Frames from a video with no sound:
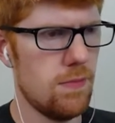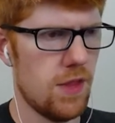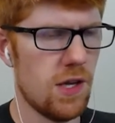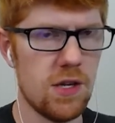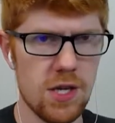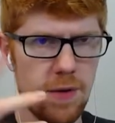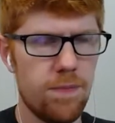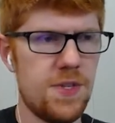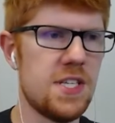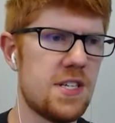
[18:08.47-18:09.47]
The
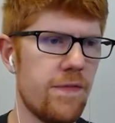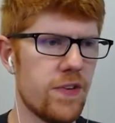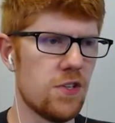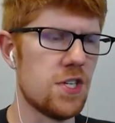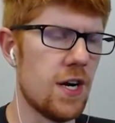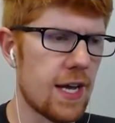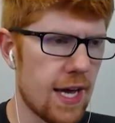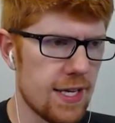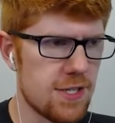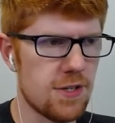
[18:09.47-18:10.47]
distant future, I
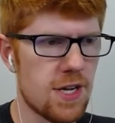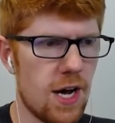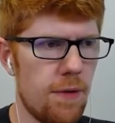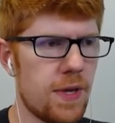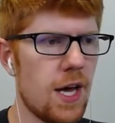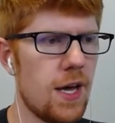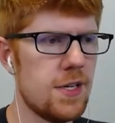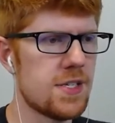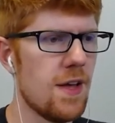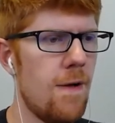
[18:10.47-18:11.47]
guess you'd call it,
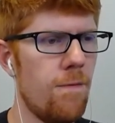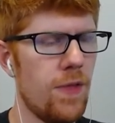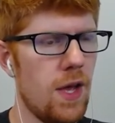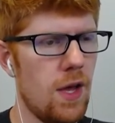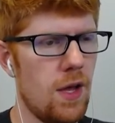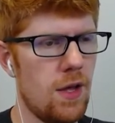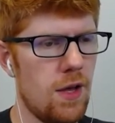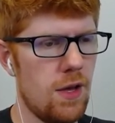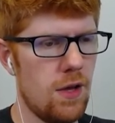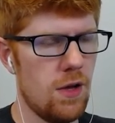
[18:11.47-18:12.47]
because
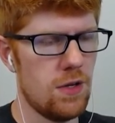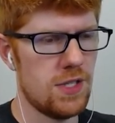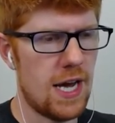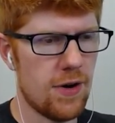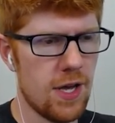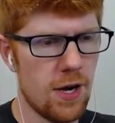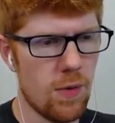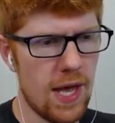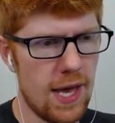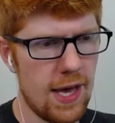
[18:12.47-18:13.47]
down here
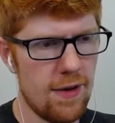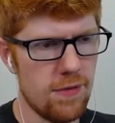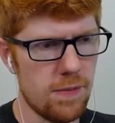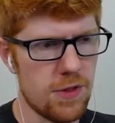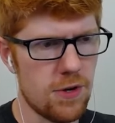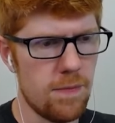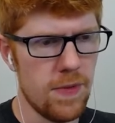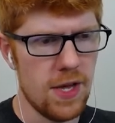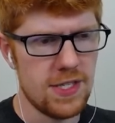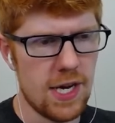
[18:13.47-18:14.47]
we have, let me through,
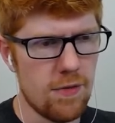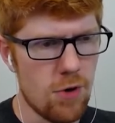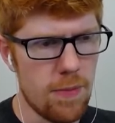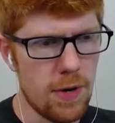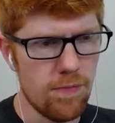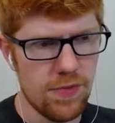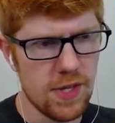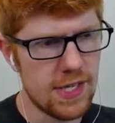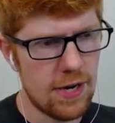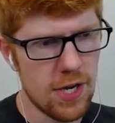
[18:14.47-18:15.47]
Robo.
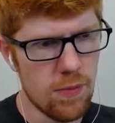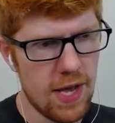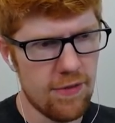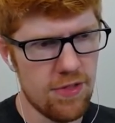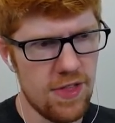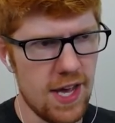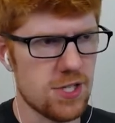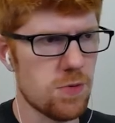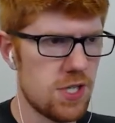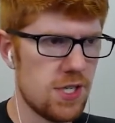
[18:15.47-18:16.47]
Down here we have
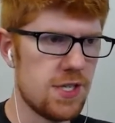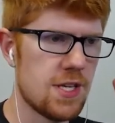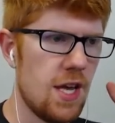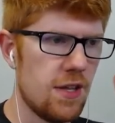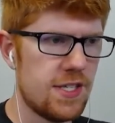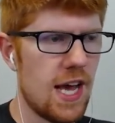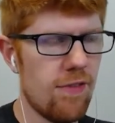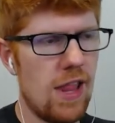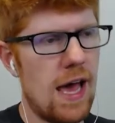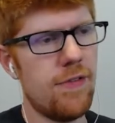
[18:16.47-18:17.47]
this, which is the day
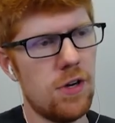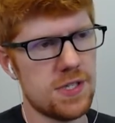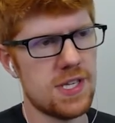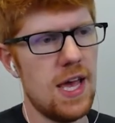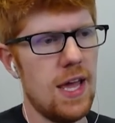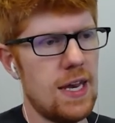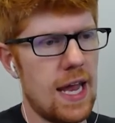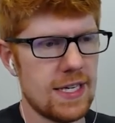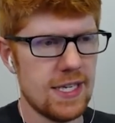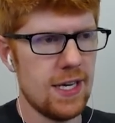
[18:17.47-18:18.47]
of Lavos,
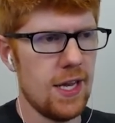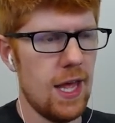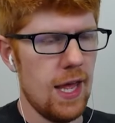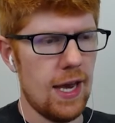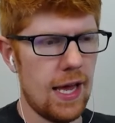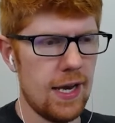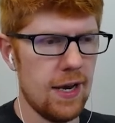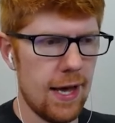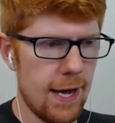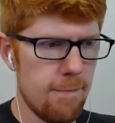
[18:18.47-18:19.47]

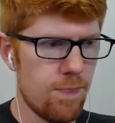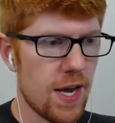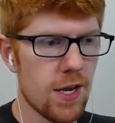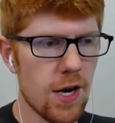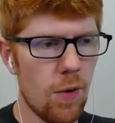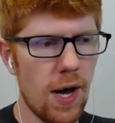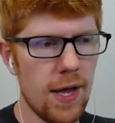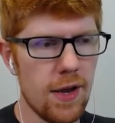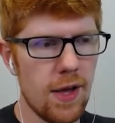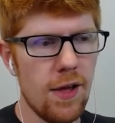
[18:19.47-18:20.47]
1999. And you know
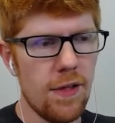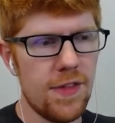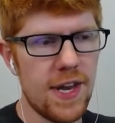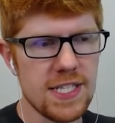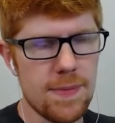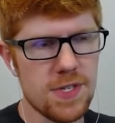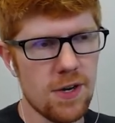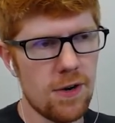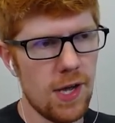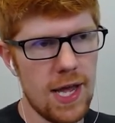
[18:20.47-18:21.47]
what? In the next
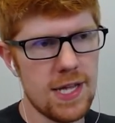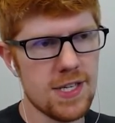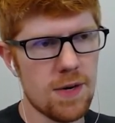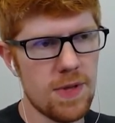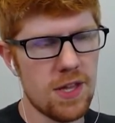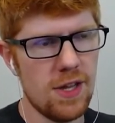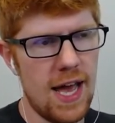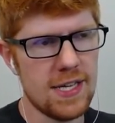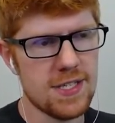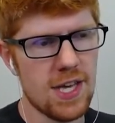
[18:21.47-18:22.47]
episode, it's gonna be the
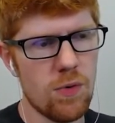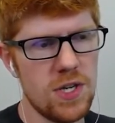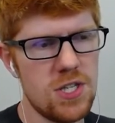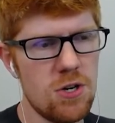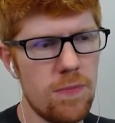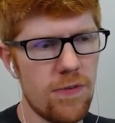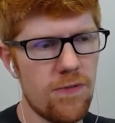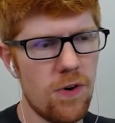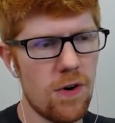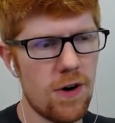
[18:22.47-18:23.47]
last thing we do
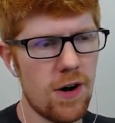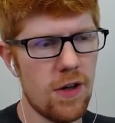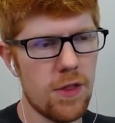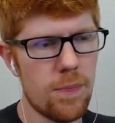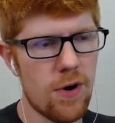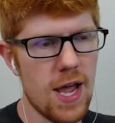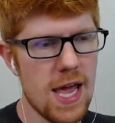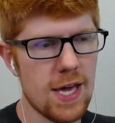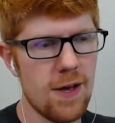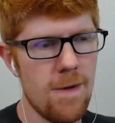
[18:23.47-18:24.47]
before the break.